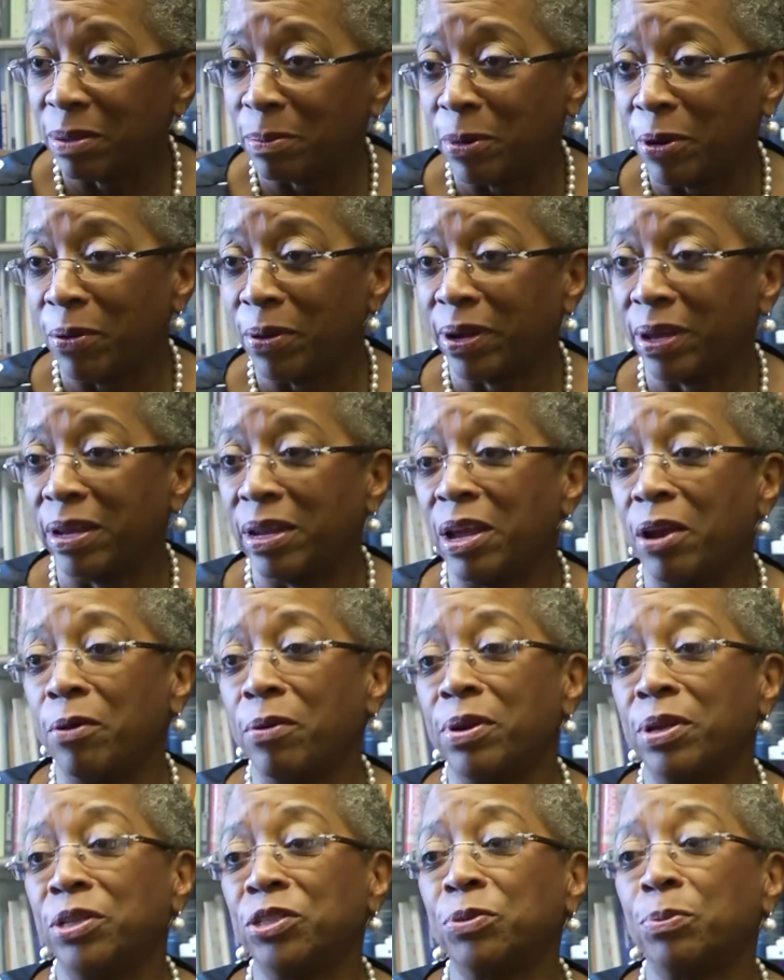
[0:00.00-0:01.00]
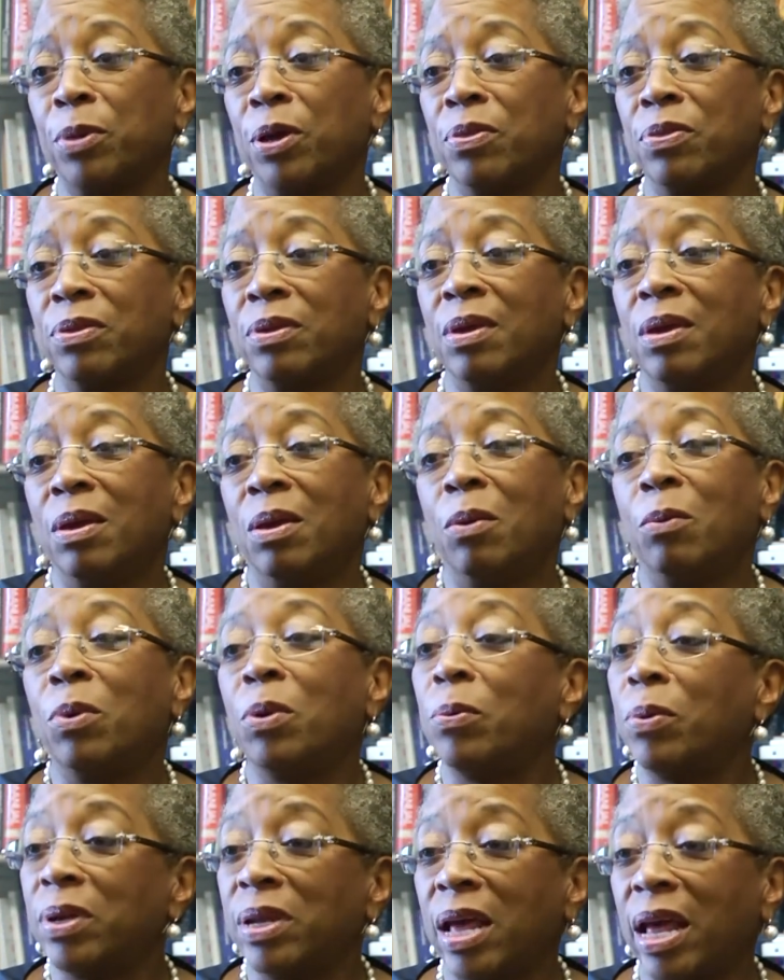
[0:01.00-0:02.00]
American Heritage Month. We
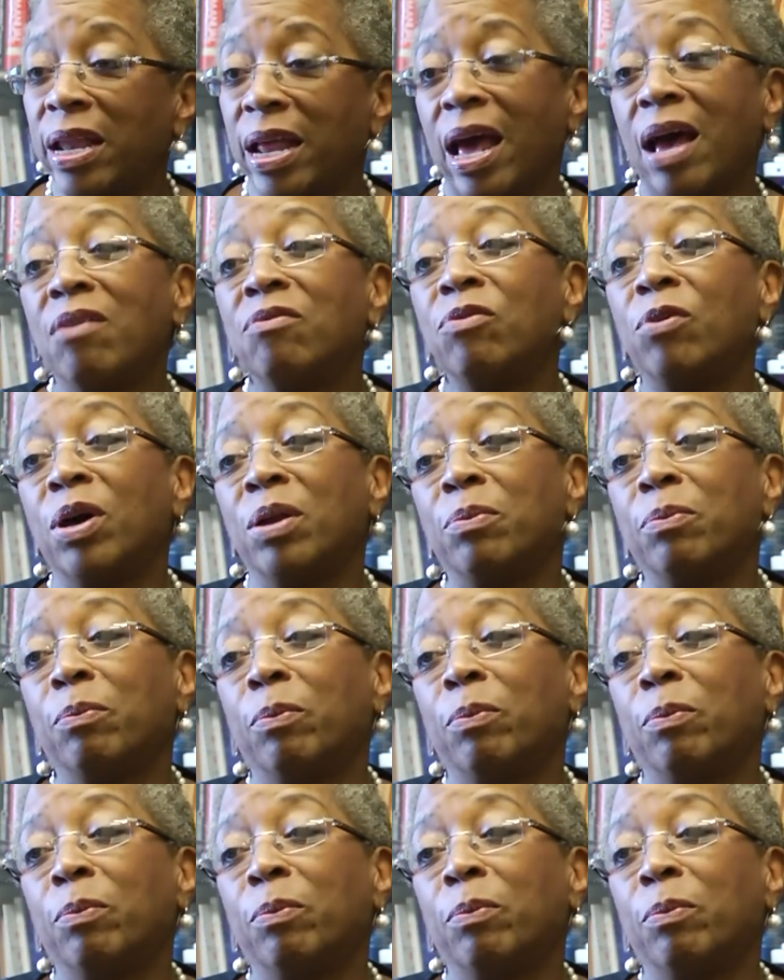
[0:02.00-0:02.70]
would not have one